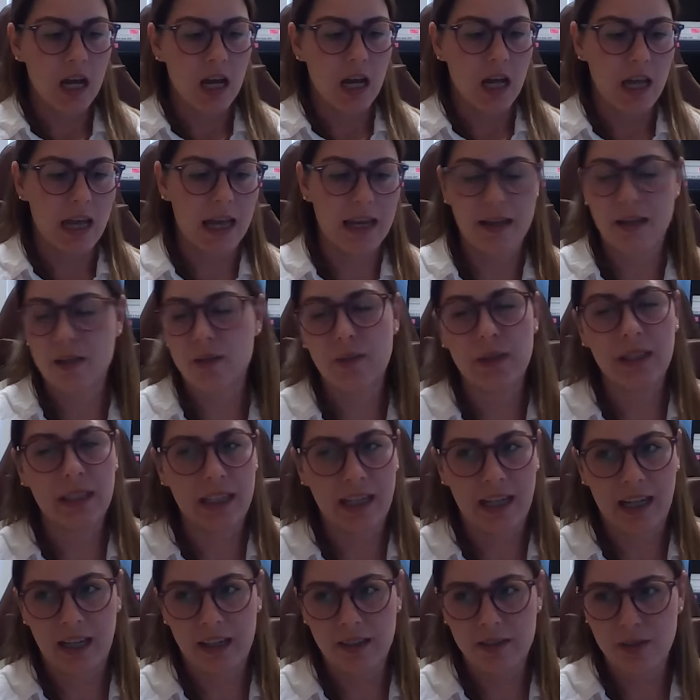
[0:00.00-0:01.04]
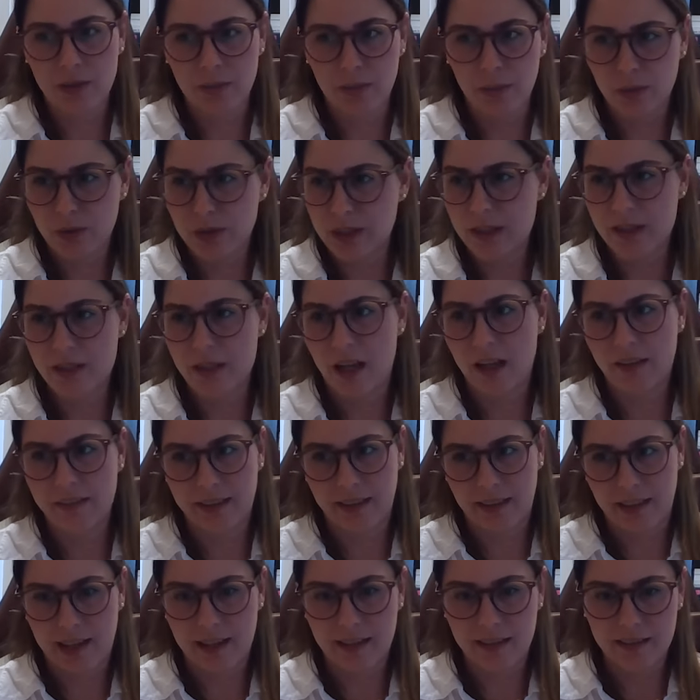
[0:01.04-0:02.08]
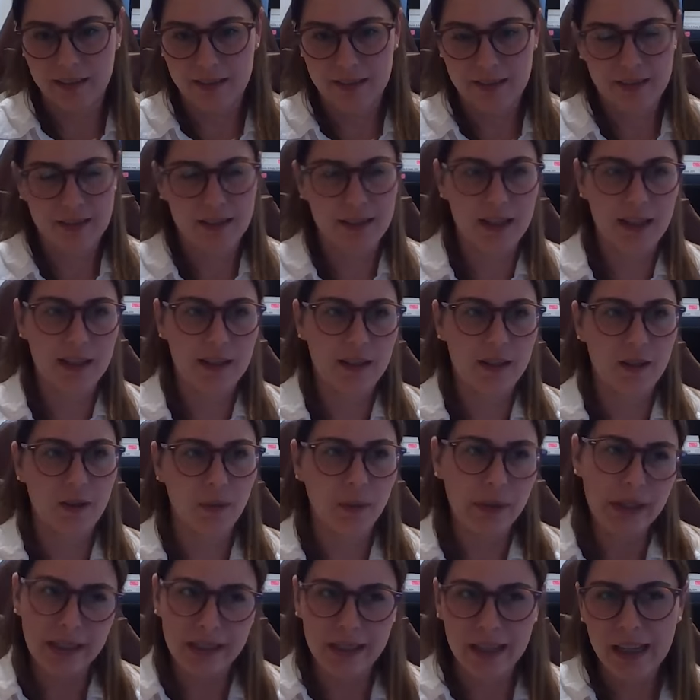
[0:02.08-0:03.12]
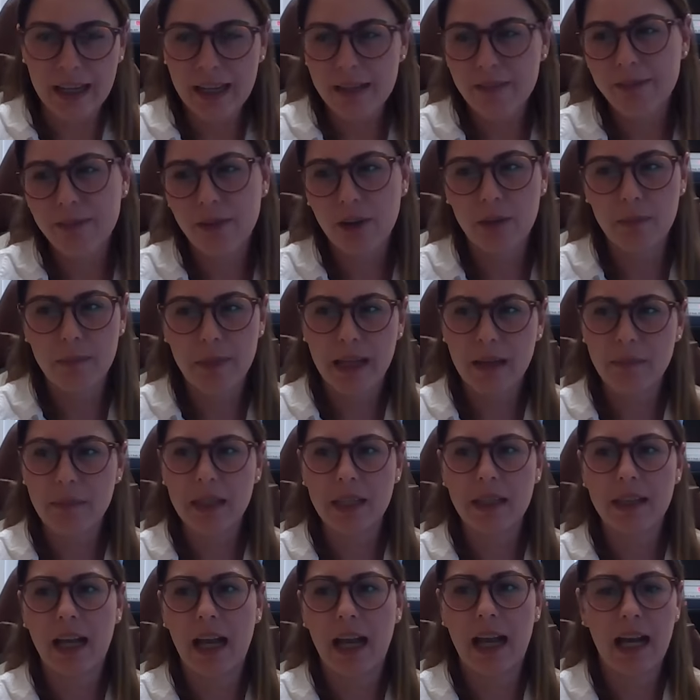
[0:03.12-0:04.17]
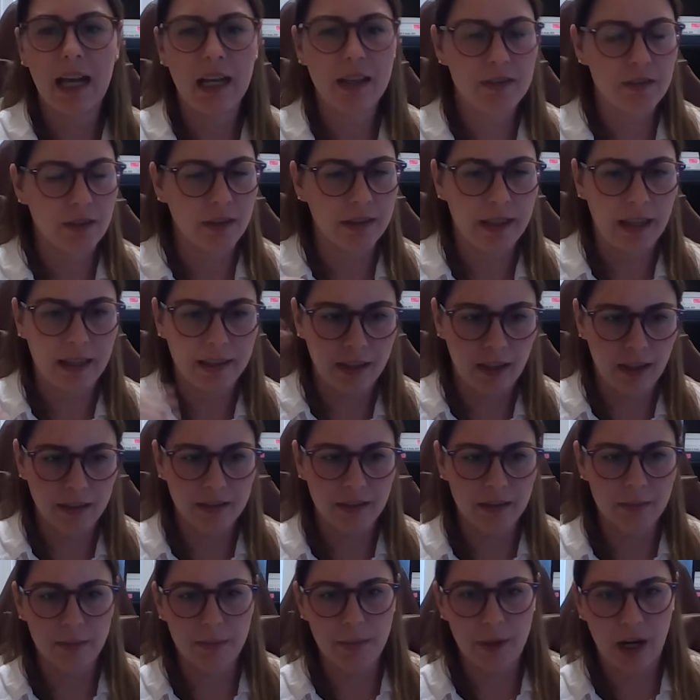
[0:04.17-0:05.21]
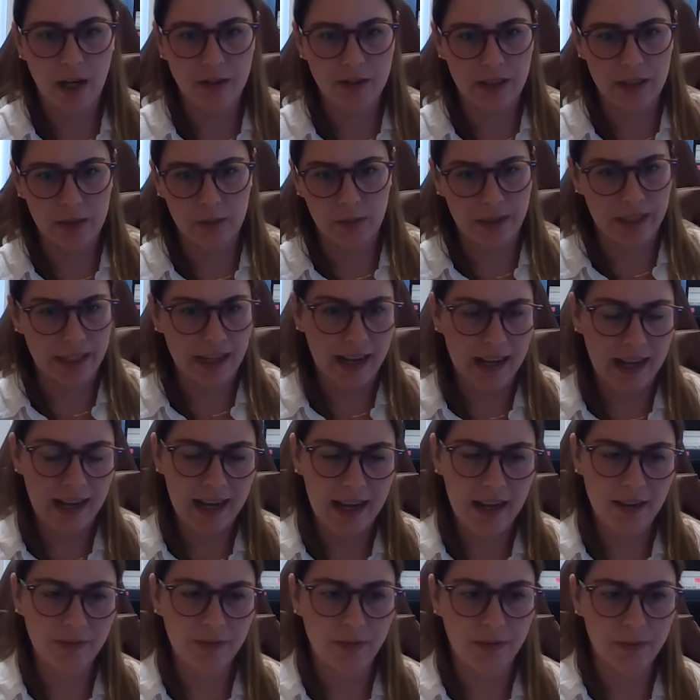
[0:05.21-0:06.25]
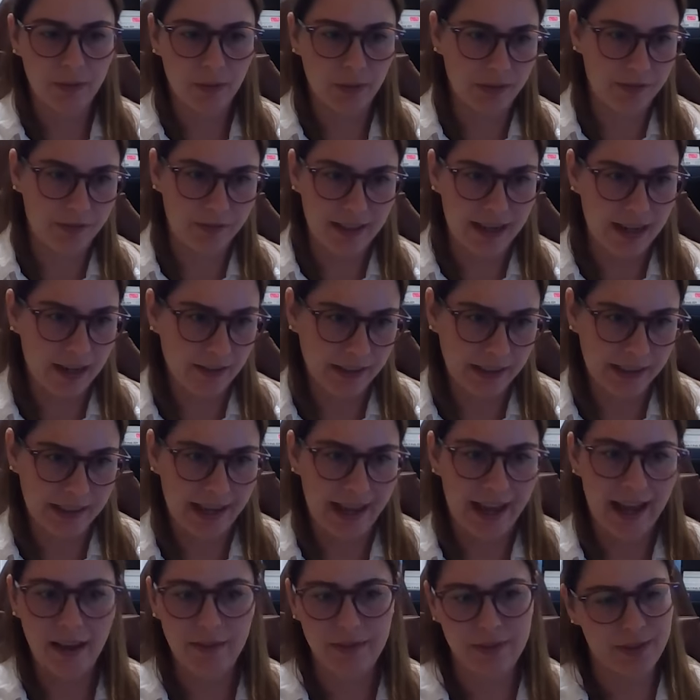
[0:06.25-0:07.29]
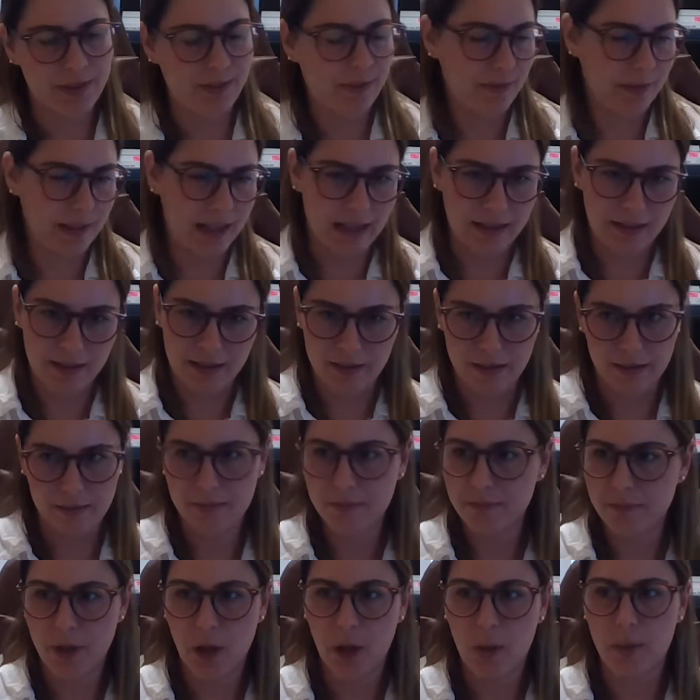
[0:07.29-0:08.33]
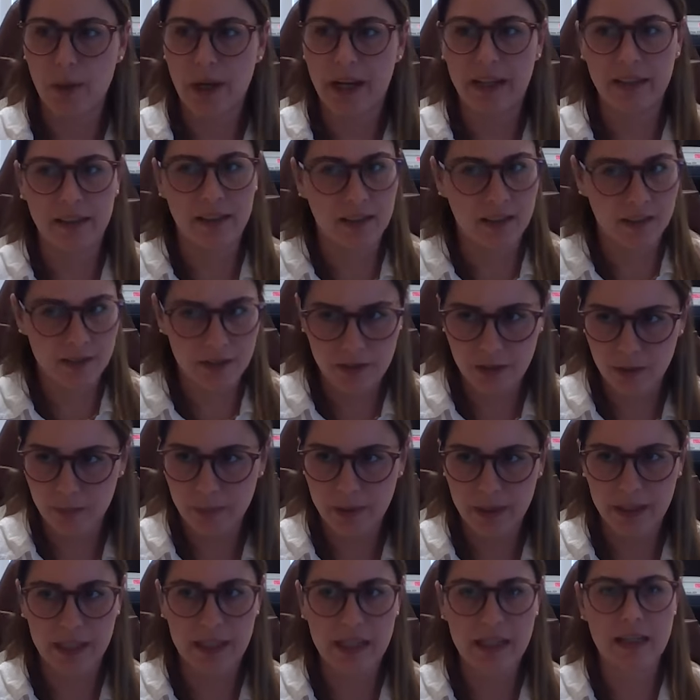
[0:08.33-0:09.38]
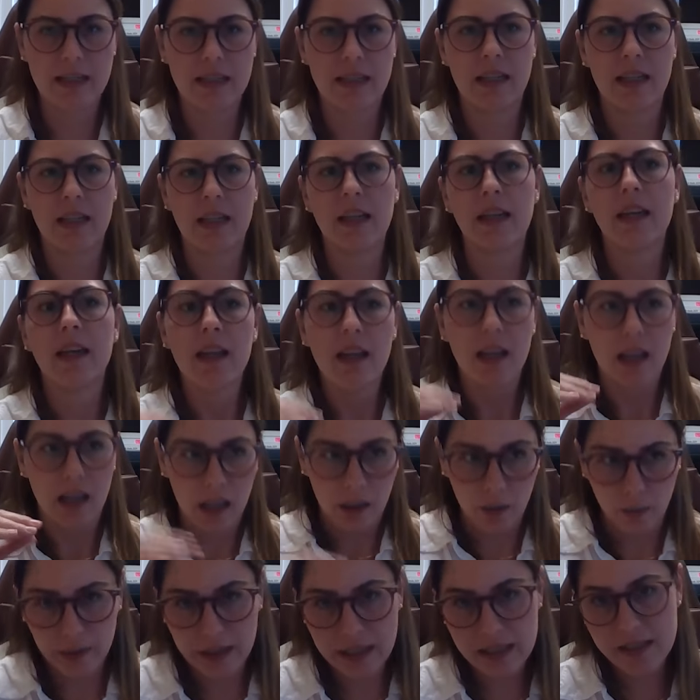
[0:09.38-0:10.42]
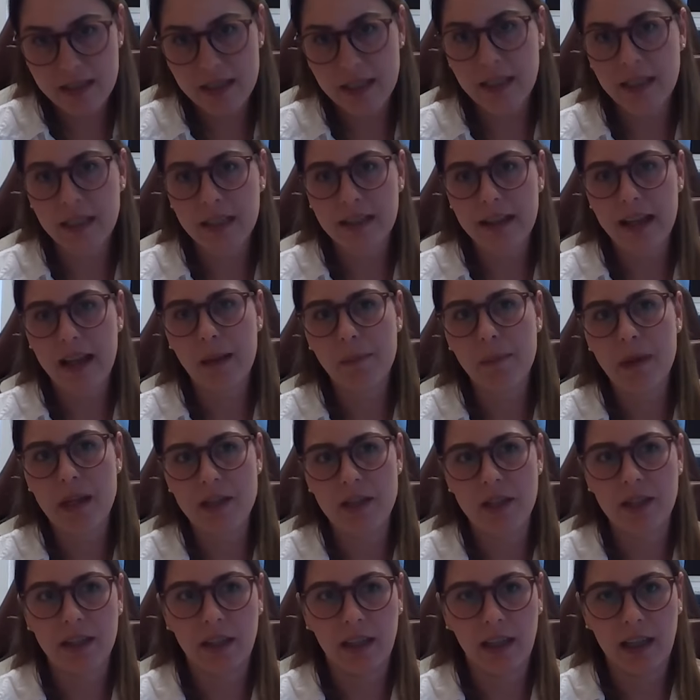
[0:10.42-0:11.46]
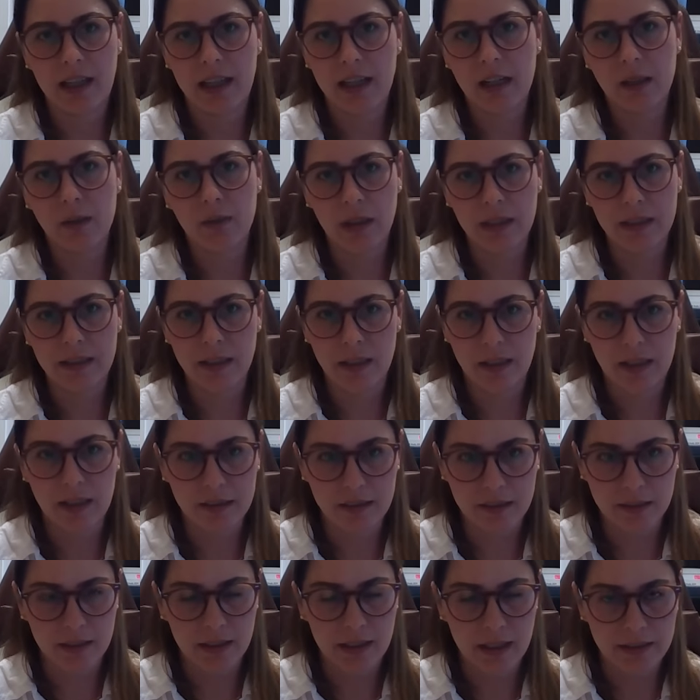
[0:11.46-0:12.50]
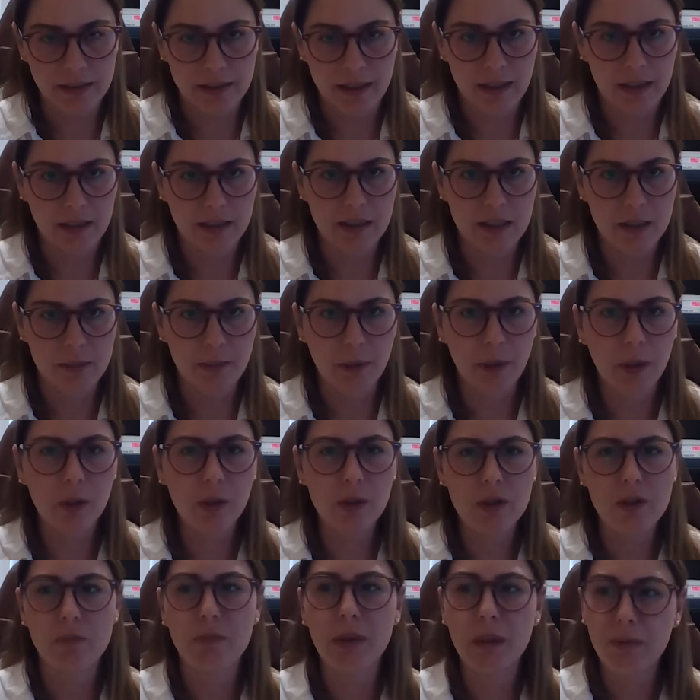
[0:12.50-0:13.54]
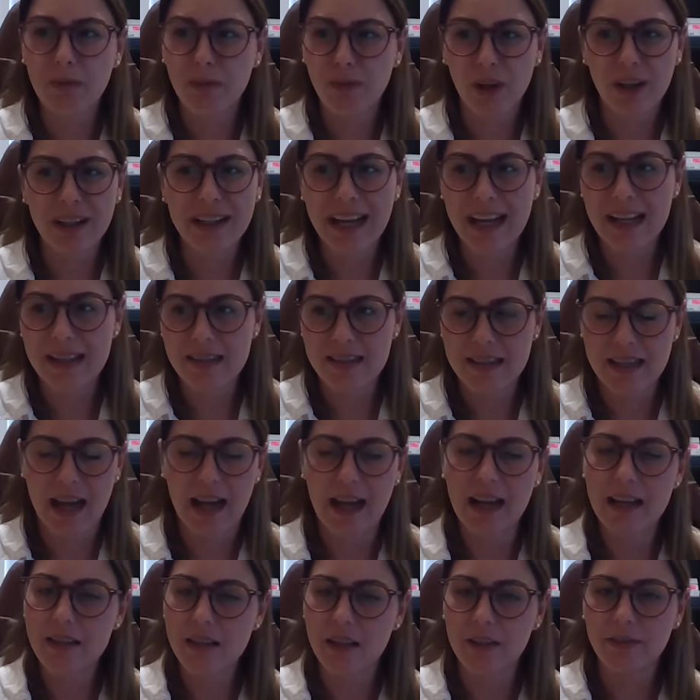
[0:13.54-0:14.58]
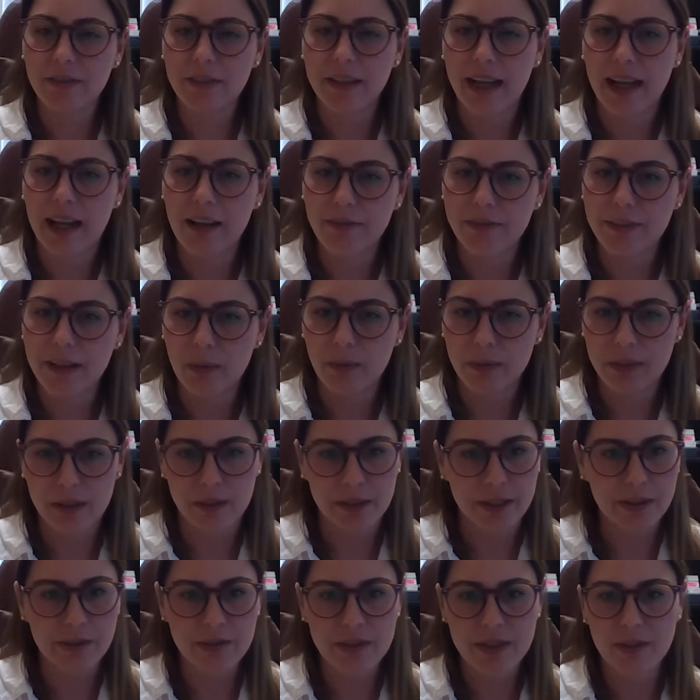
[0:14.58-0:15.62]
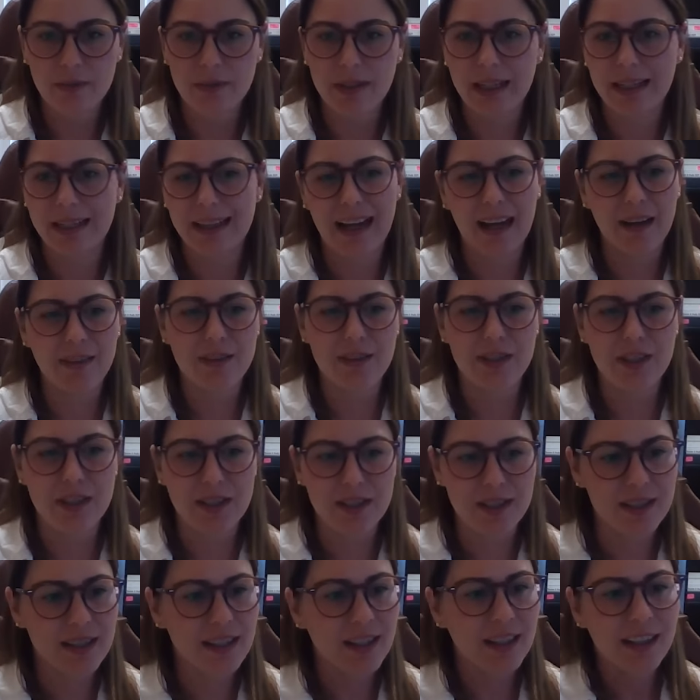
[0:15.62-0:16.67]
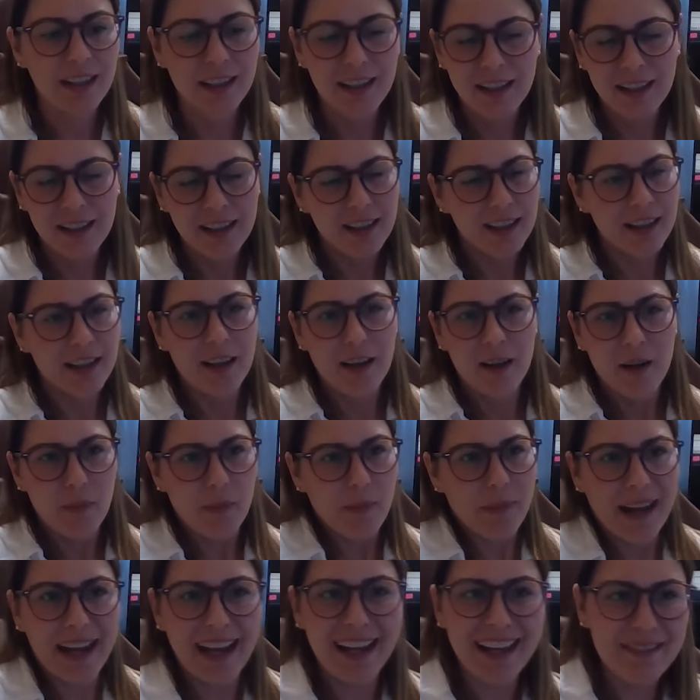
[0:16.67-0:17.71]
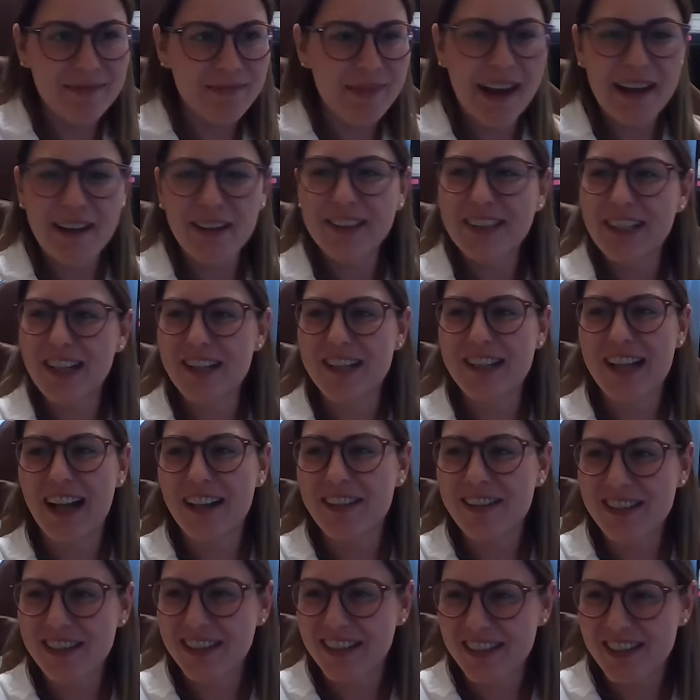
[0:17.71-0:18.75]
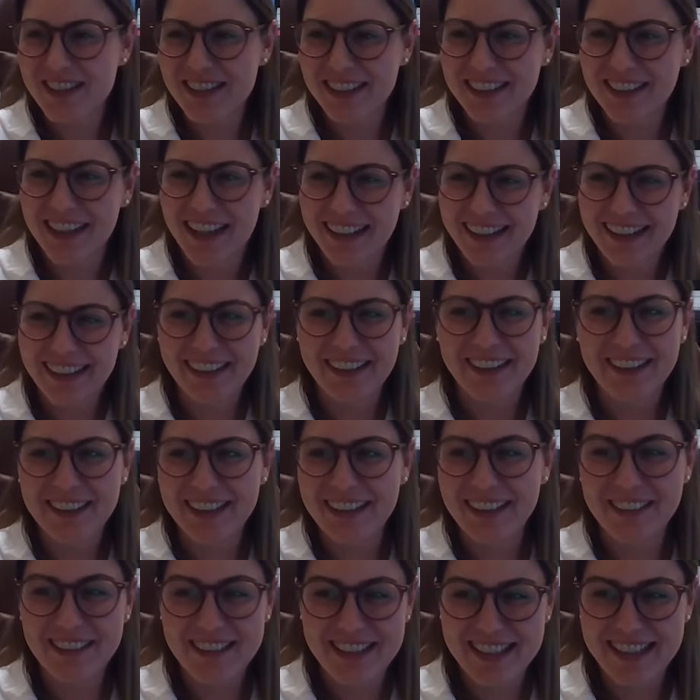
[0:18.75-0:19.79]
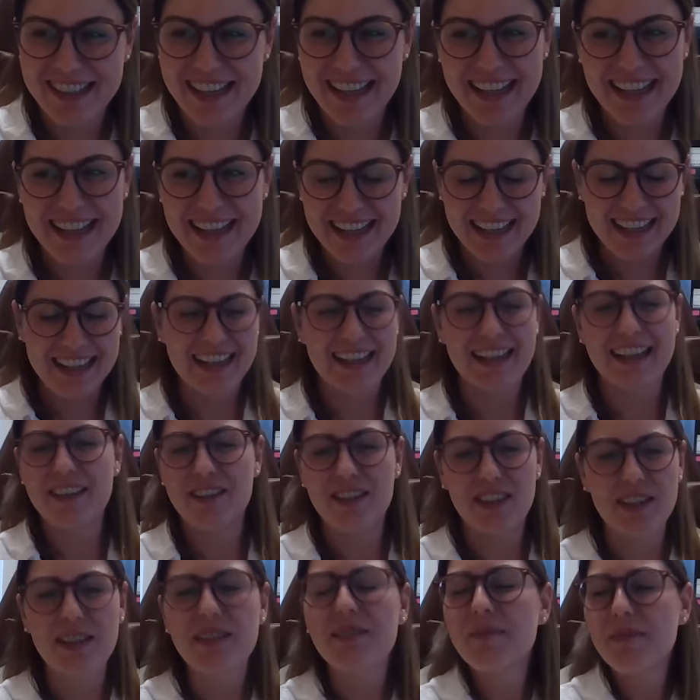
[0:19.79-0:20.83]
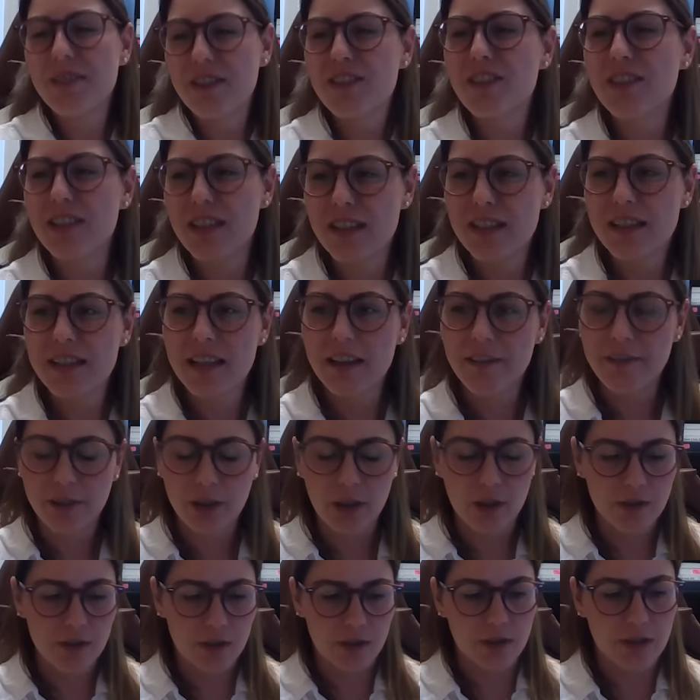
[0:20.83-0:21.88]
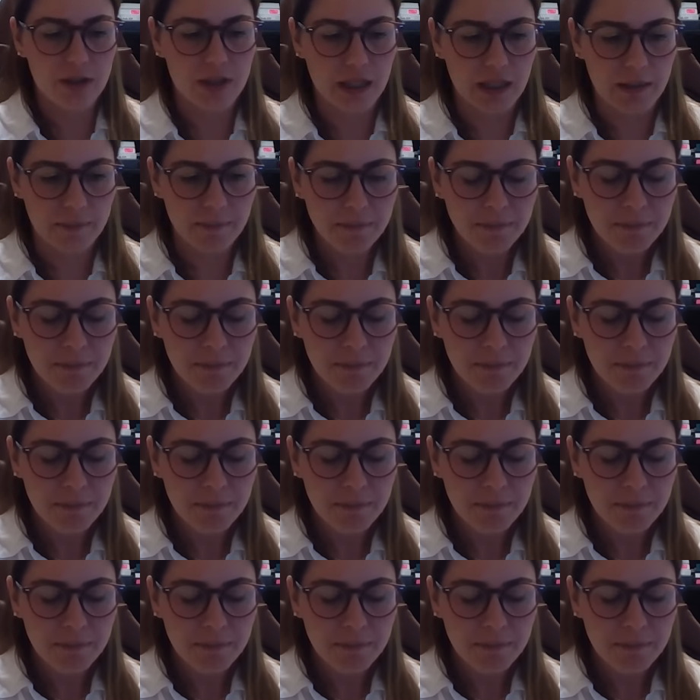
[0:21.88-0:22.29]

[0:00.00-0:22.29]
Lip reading: it is really hard to ultrasound the lungs. So we did for baby calves on another project we have with dairy calves. That's no-brainer, super easy. We see the damage in the lung when they're exposed, but for that size of calf that we're using right now, it's just my ultrasound skills are not that good, I would say. It's just difficult to see.